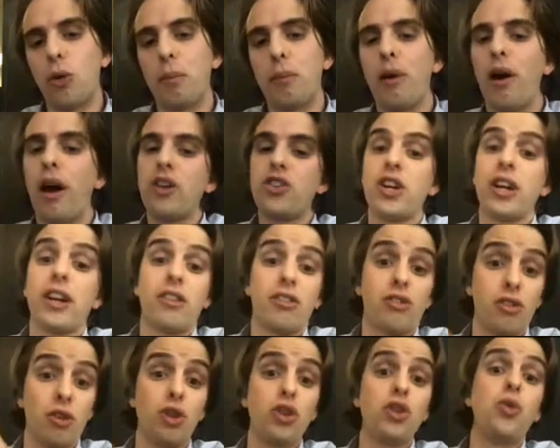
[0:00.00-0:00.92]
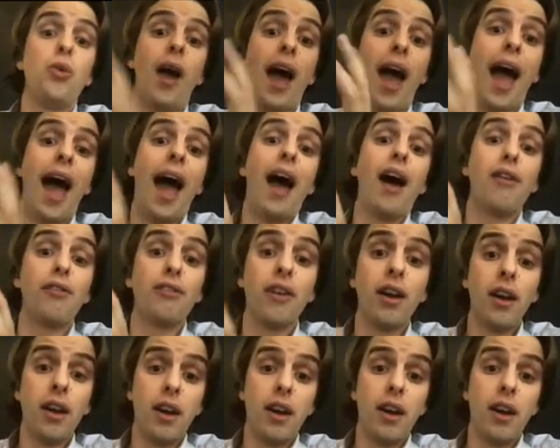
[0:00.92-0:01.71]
project so you have